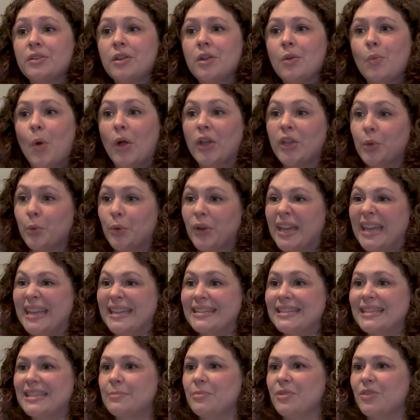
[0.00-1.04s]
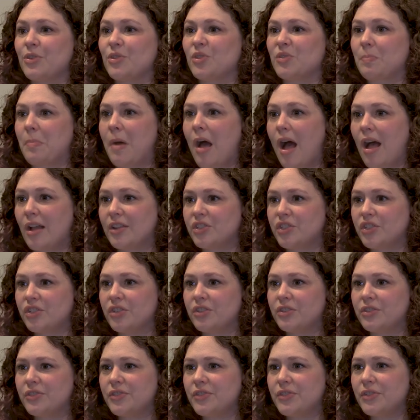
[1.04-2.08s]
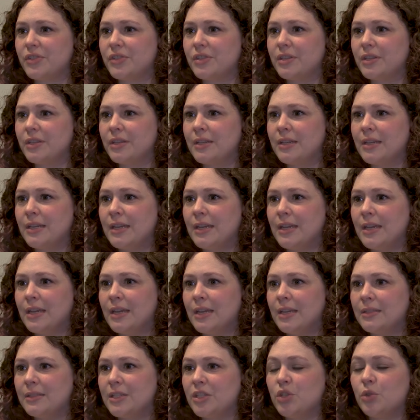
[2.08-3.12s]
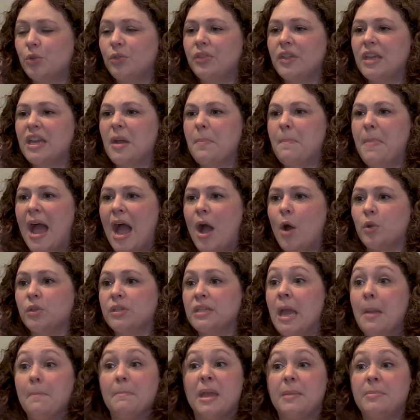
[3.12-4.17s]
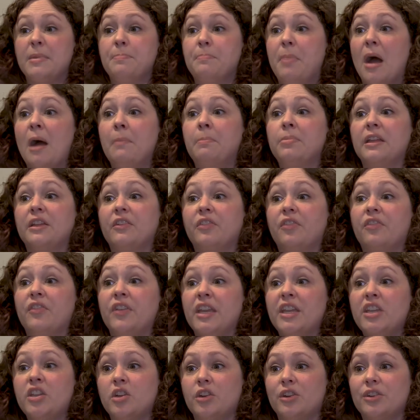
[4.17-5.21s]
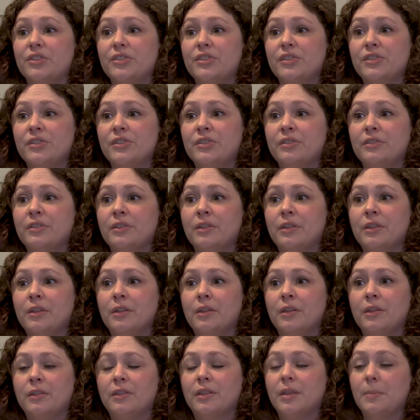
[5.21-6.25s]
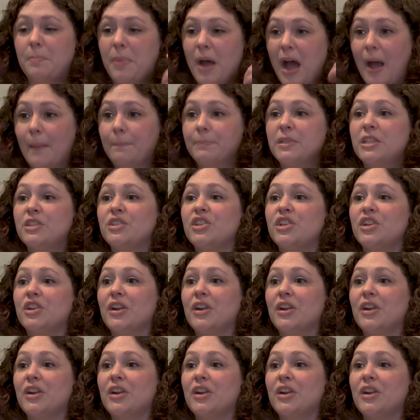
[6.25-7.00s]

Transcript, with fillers: while you were in some of those postures? Did you think about maybe public figures that popped into your